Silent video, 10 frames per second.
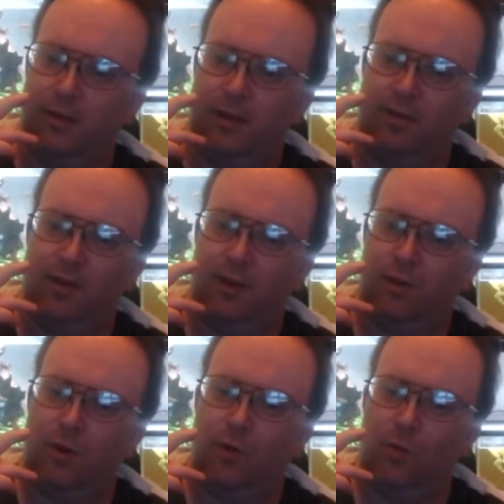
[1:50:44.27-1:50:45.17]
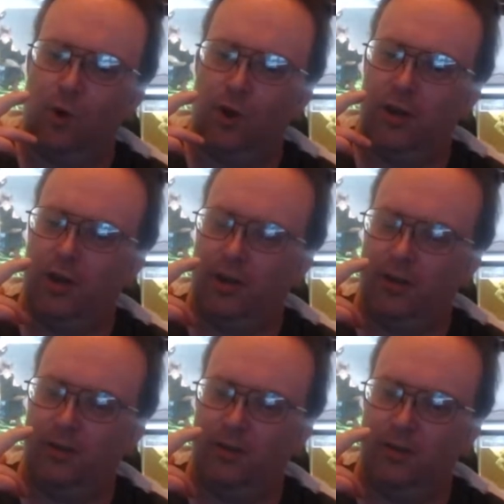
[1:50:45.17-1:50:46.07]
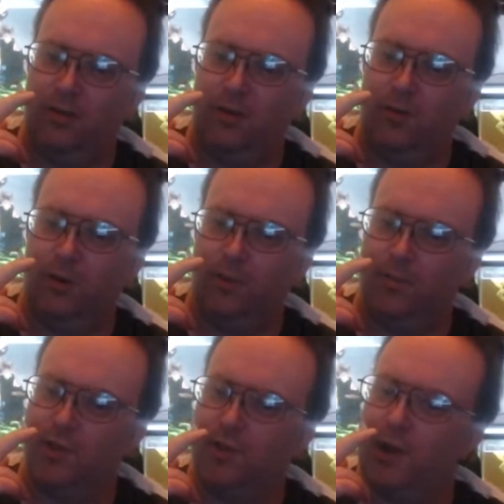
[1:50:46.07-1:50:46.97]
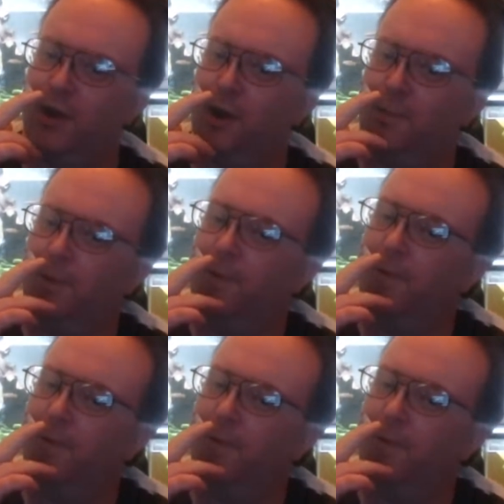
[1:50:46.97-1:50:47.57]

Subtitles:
you actually got to work in it. You want them to stay up.